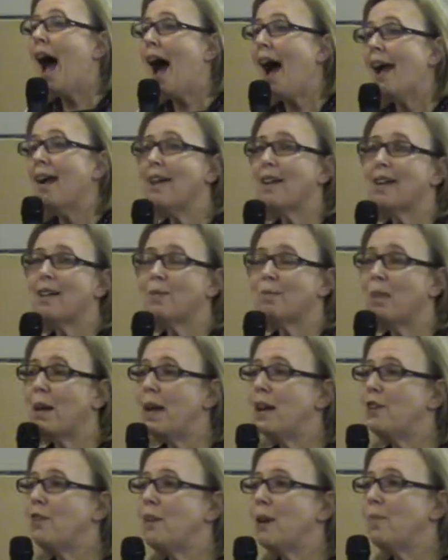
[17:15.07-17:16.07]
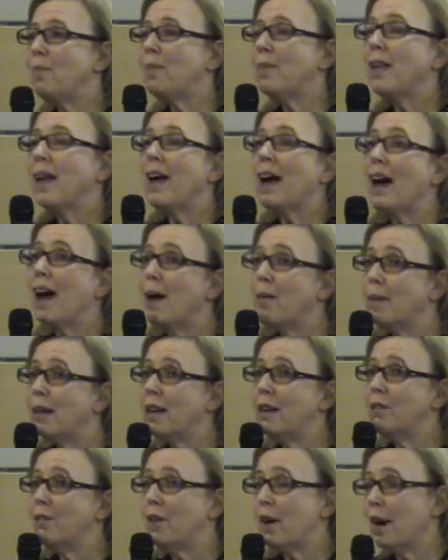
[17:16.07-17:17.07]
I explained to him, I'm
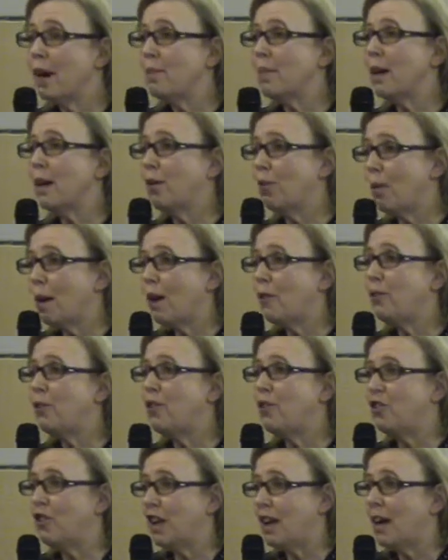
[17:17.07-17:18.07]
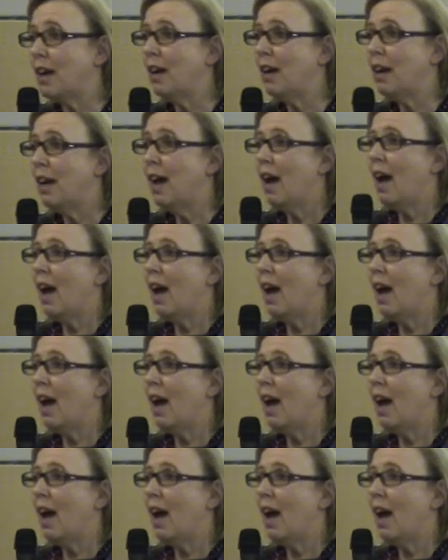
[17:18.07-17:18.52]
an environmental refugee.